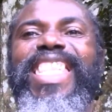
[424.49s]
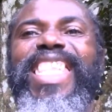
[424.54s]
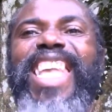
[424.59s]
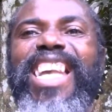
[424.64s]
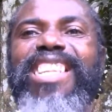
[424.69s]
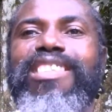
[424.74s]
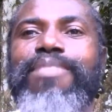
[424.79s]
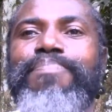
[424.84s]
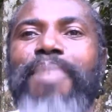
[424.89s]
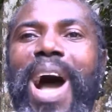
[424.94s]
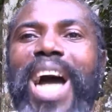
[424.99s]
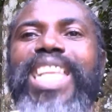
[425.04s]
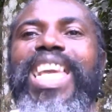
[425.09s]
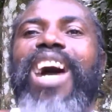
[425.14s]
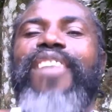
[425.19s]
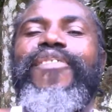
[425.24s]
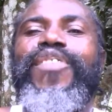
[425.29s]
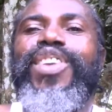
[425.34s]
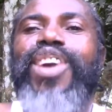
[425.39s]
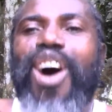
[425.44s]
this body
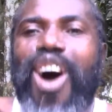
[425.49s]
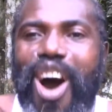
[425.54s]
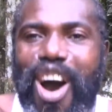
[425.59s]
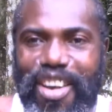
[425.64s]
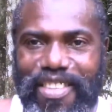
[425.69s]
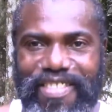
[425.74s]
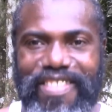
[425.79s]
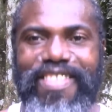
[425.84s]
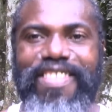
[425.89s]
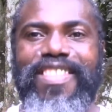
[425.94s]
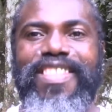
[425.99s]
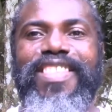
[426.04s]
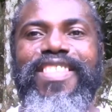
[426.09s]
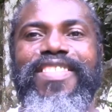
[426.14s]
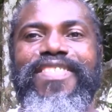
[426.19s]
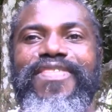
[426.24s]
of yours